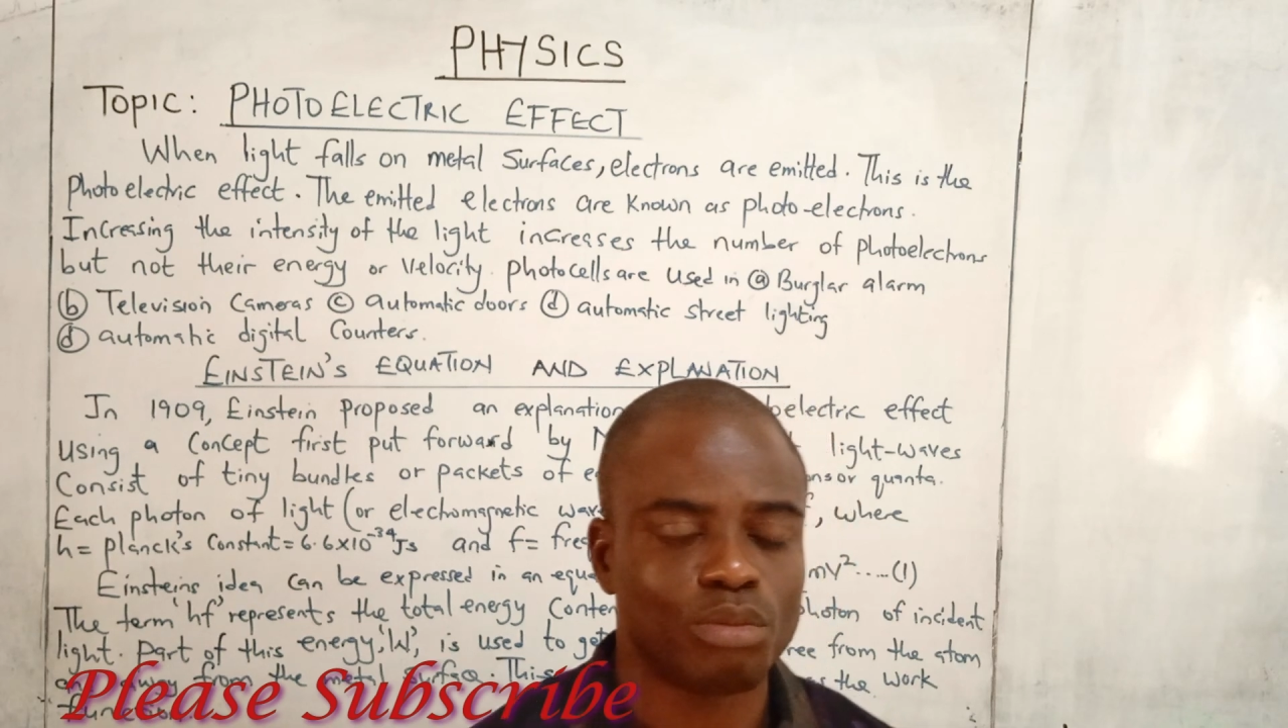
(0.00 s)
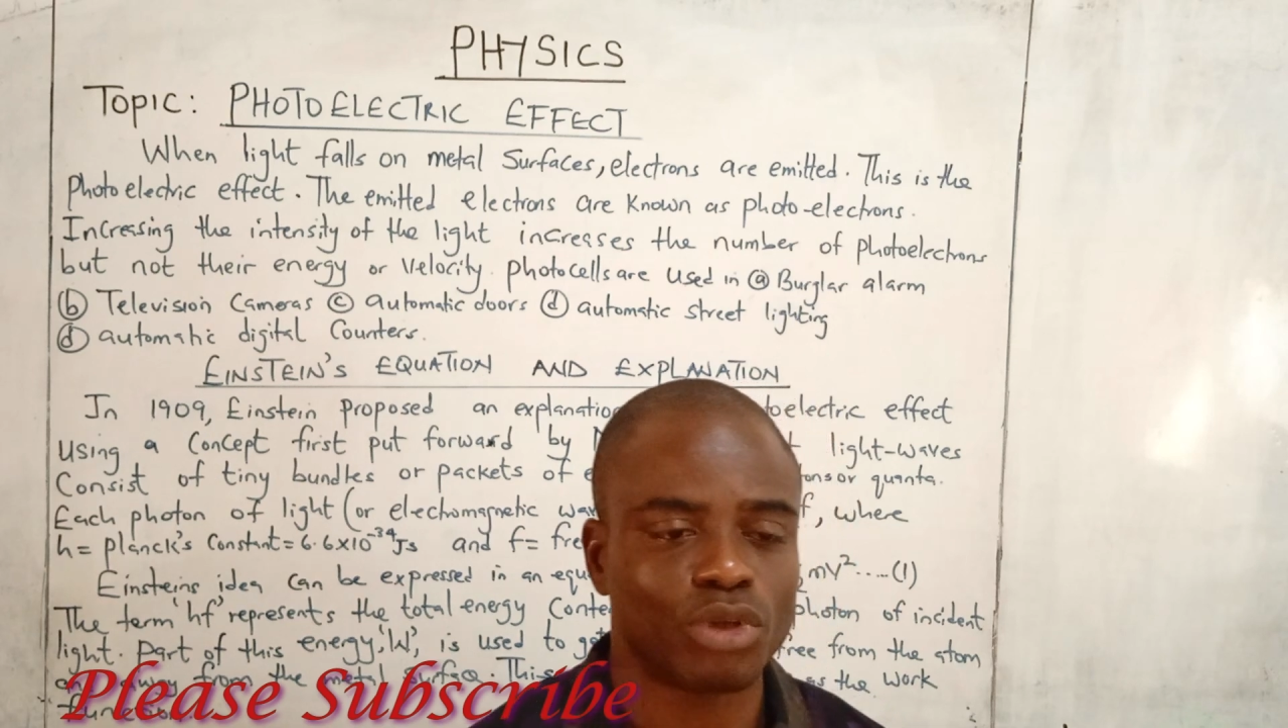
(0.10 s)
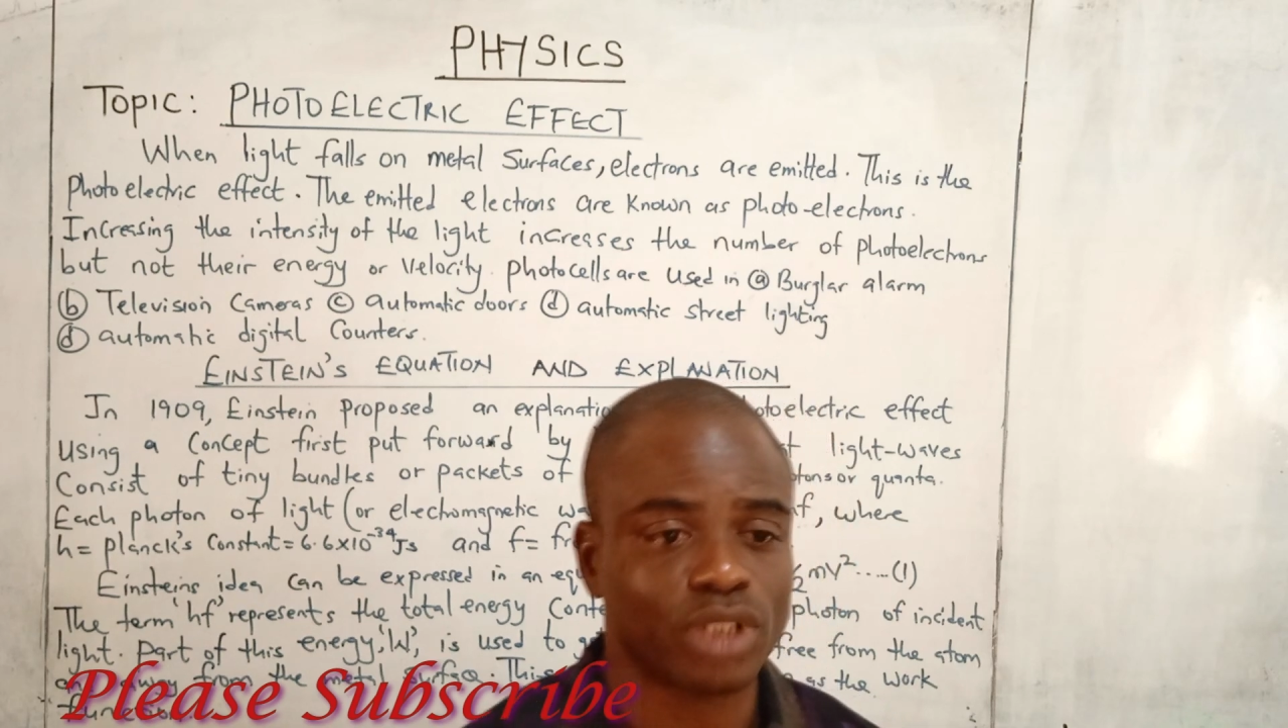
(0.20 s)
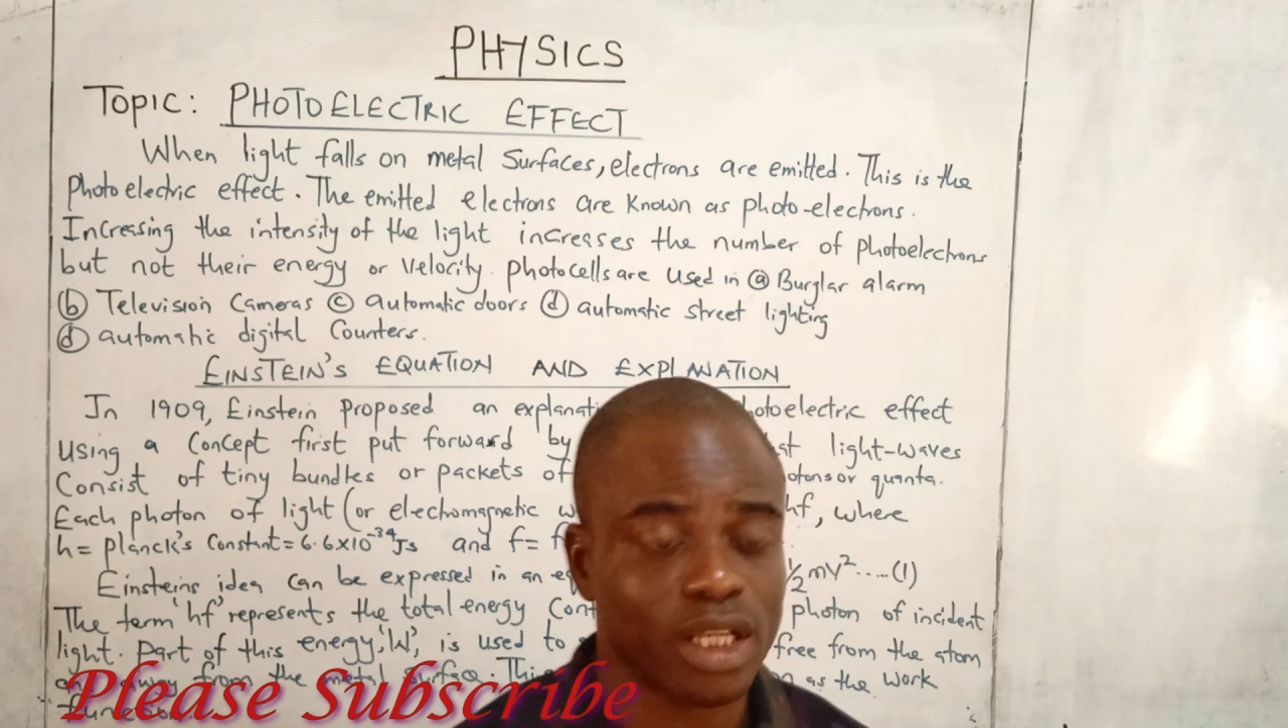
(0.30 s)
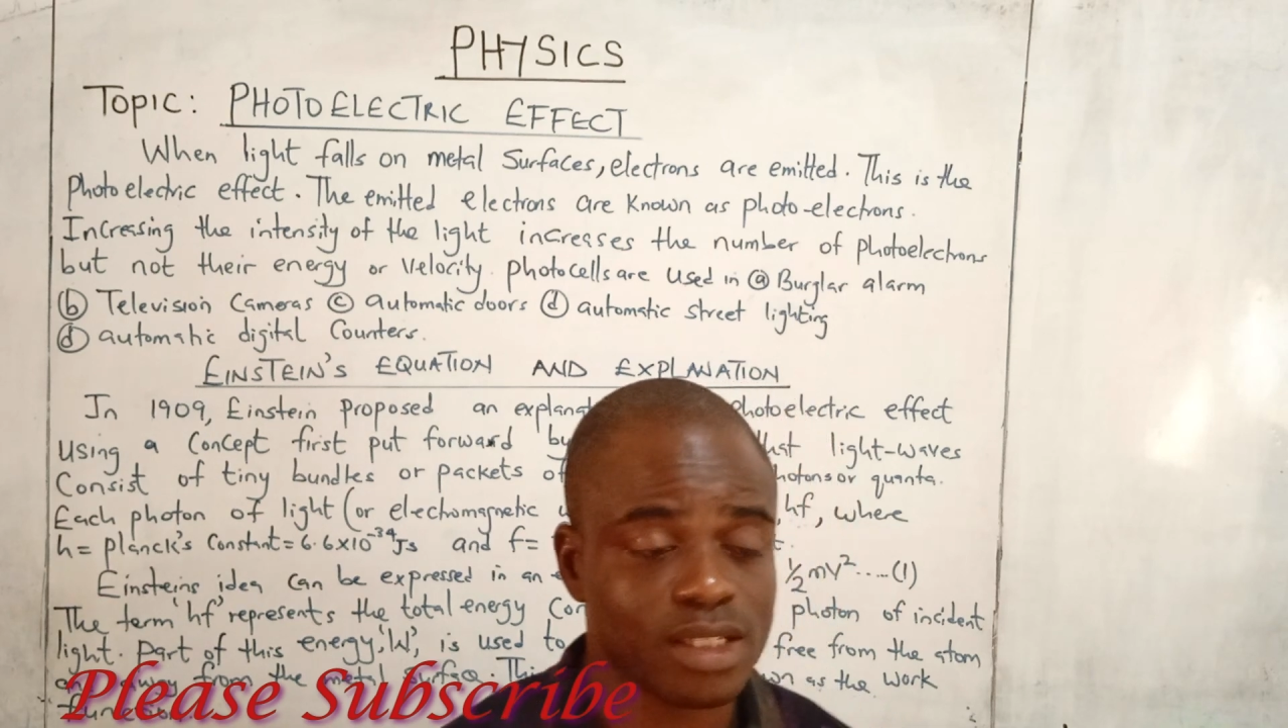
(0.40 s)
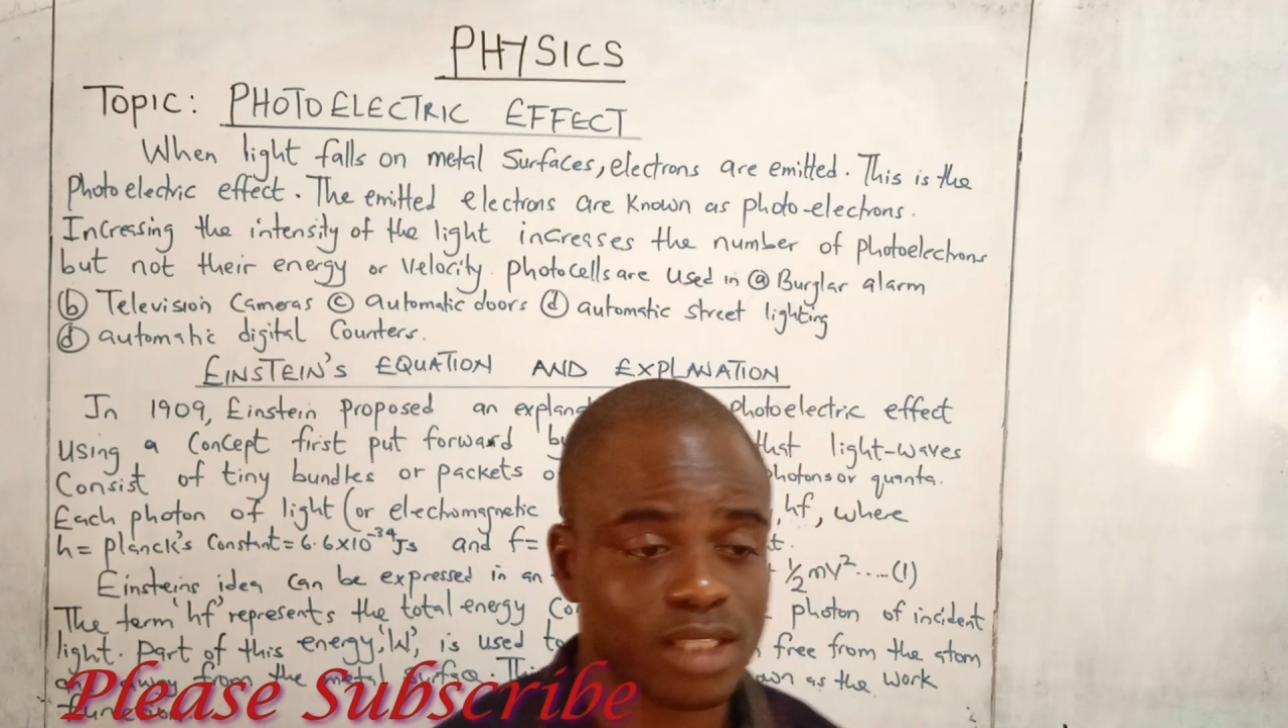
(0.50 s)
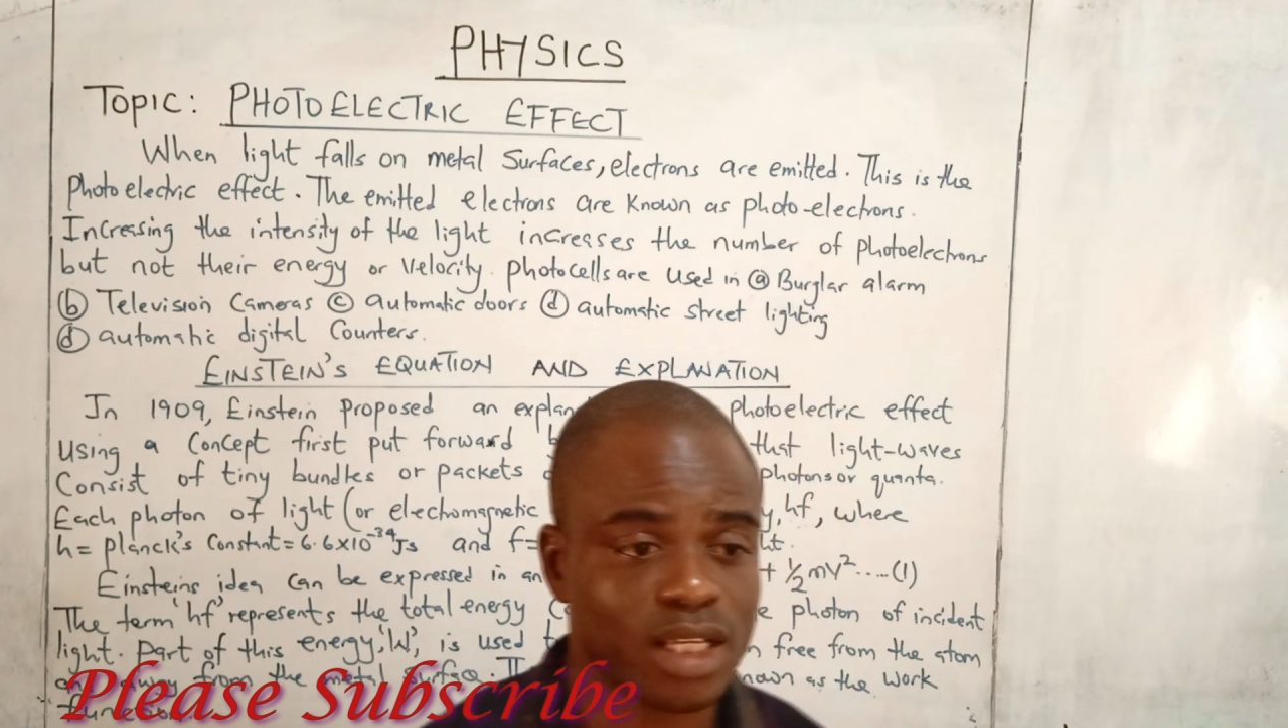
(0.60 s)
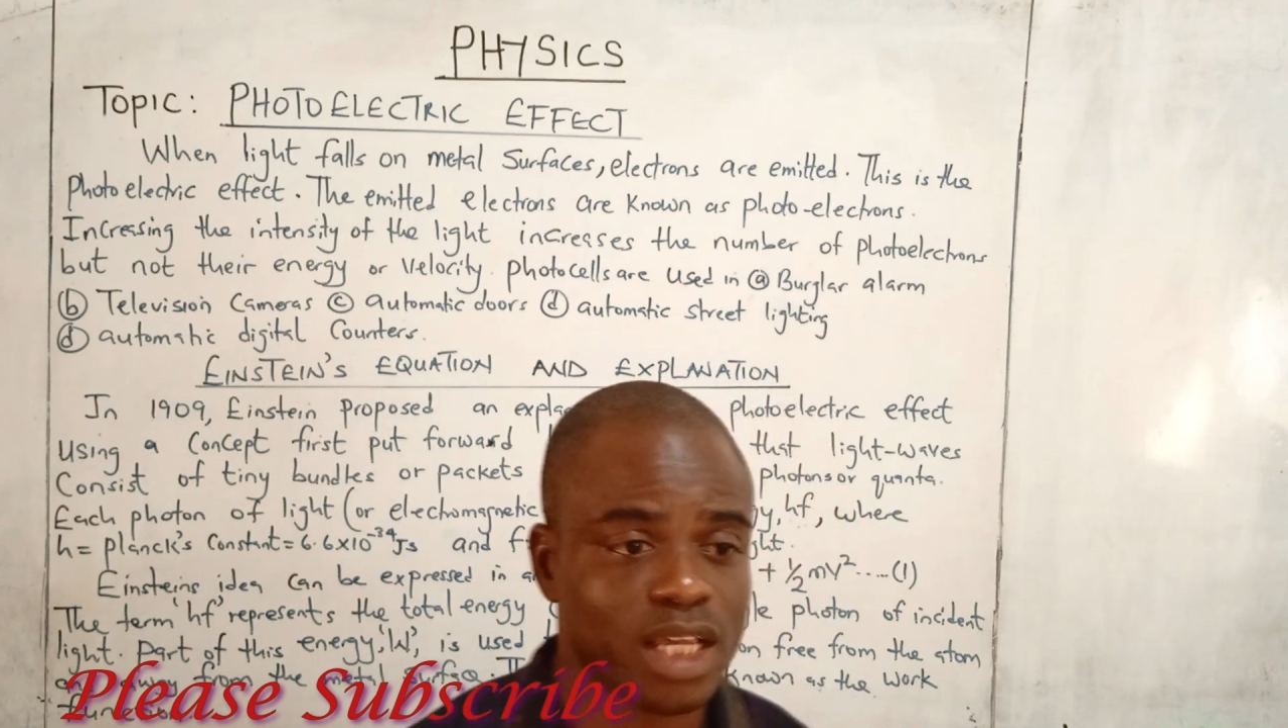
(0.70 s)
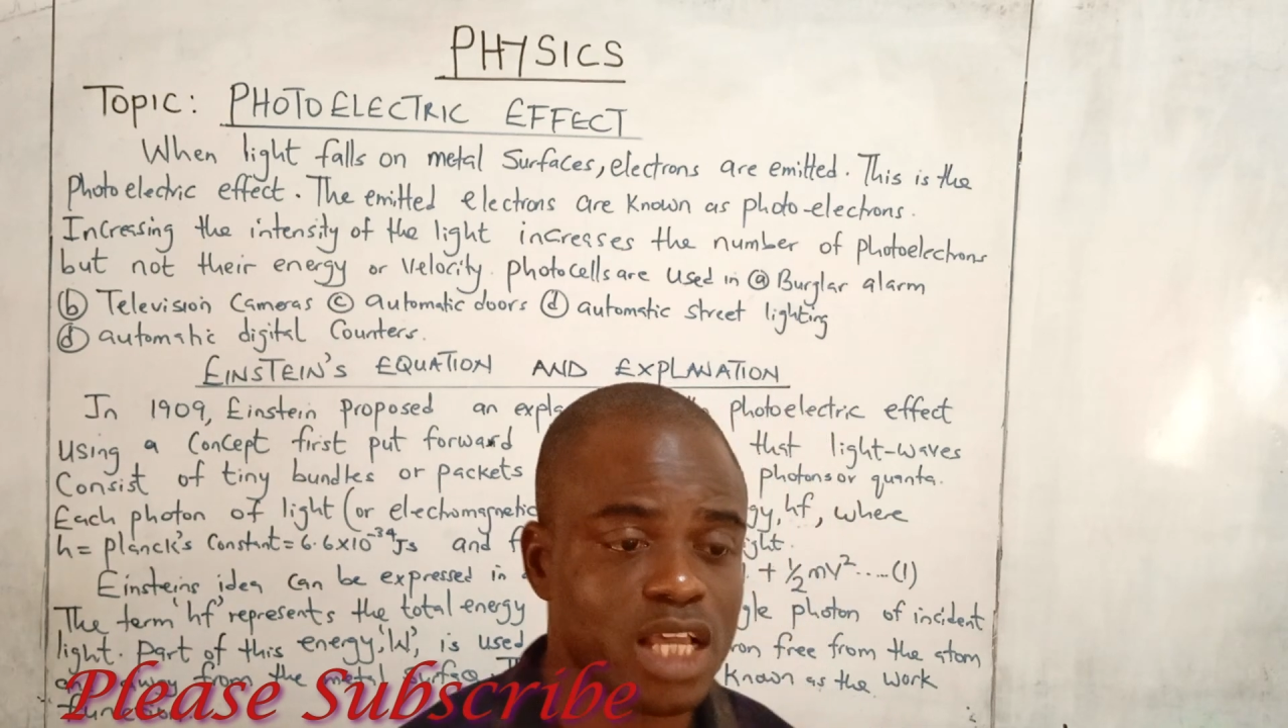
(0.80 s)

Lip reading: but Einstein